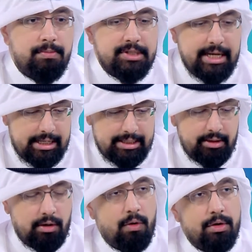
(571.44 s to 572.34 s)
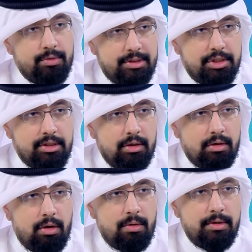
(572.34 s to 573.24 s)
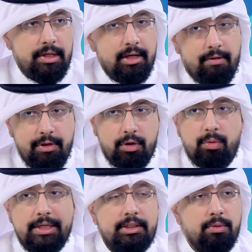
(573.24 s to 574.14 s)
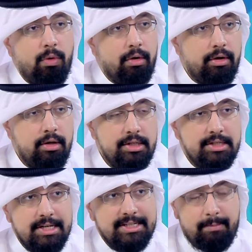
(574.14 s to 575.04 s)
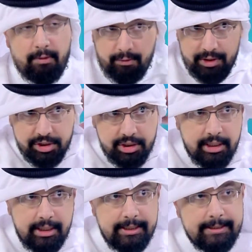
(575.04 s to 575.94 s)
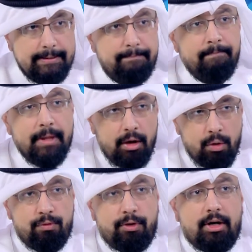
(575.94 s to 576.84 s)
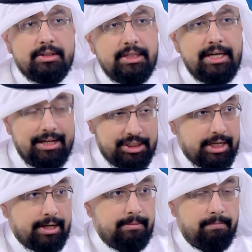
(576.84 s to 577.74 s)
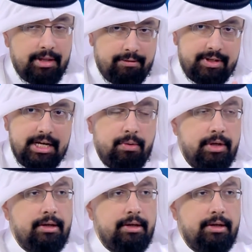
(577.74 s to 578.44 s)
and traditional clothing of the Kuwaiti warriors, some of which who fought in Al-Jahra, the Fidawi.